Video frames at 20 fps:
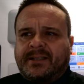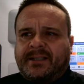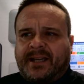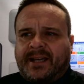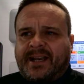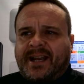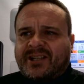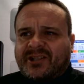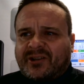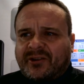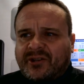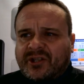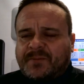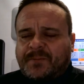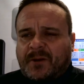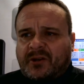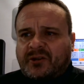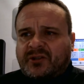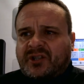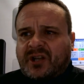In essence,
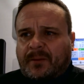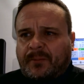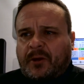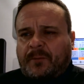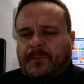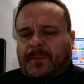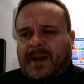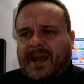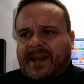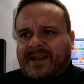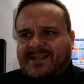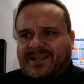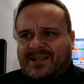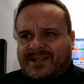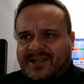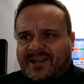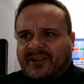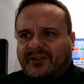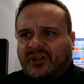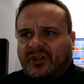because W plan is a
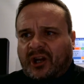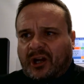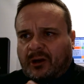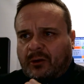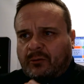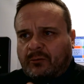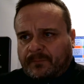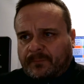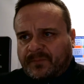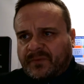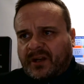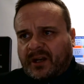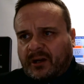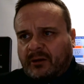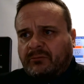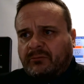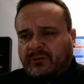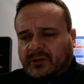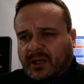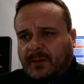sundial, you
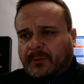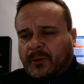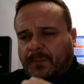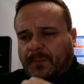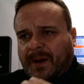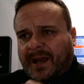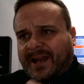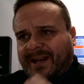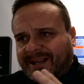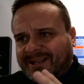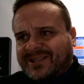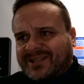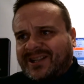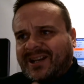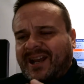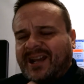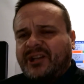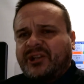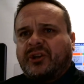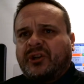know, W plan
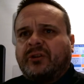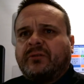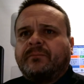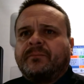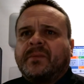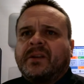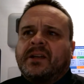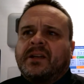installation,